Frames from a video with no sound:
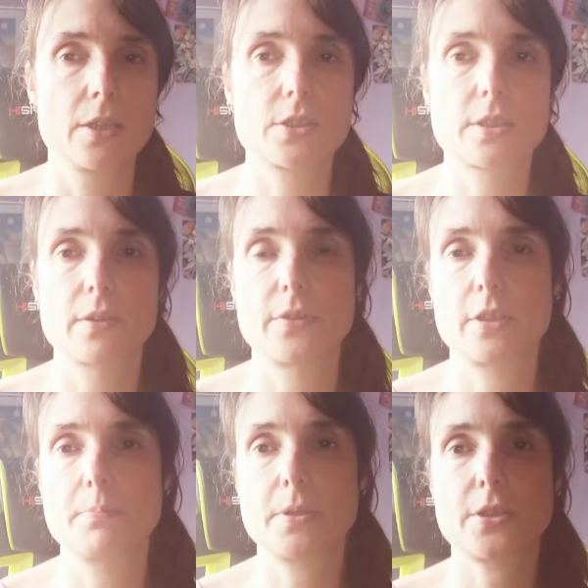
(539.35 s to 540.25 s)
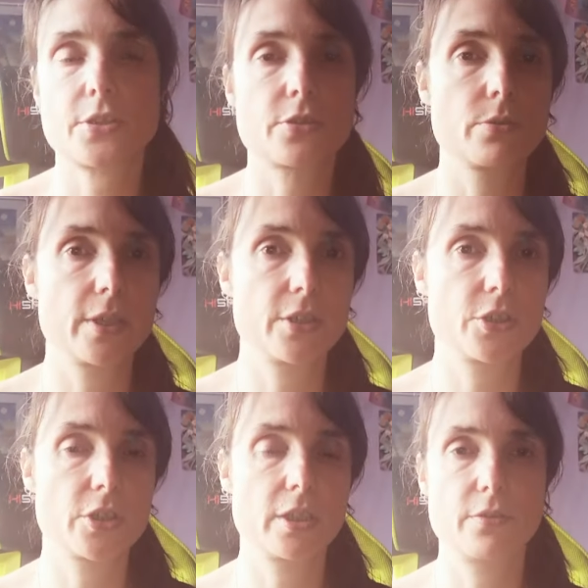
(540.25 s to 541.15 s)
It's a very personal inner
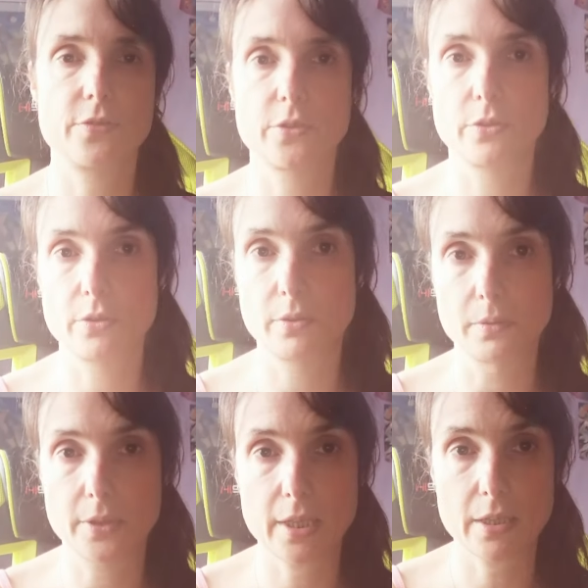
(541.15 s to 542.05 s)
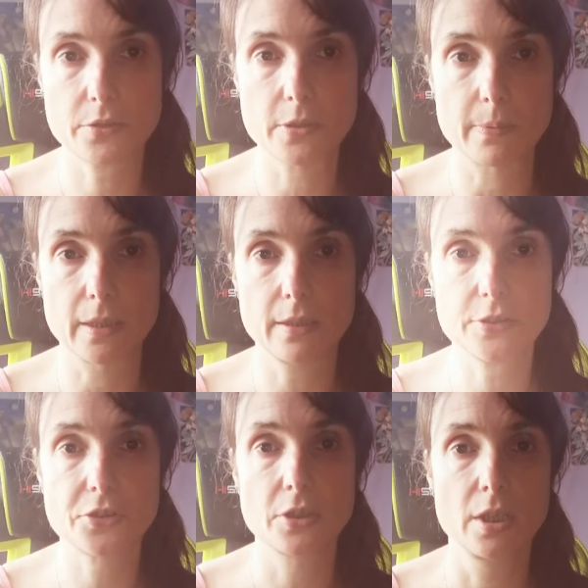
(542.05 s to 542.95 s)
journey for the
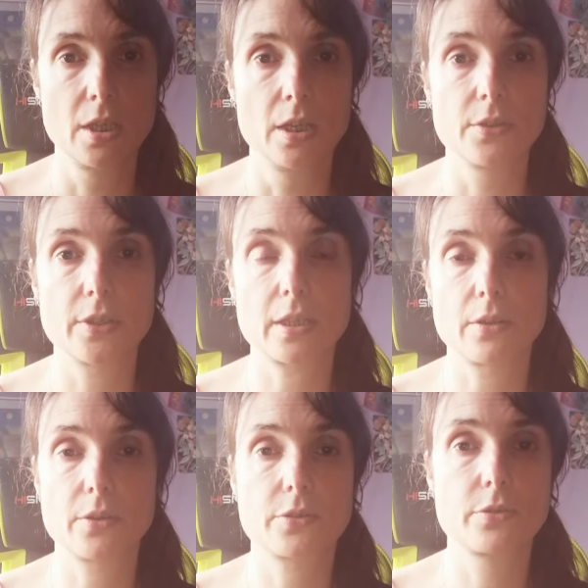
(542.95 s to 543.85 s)
counterparts. They're going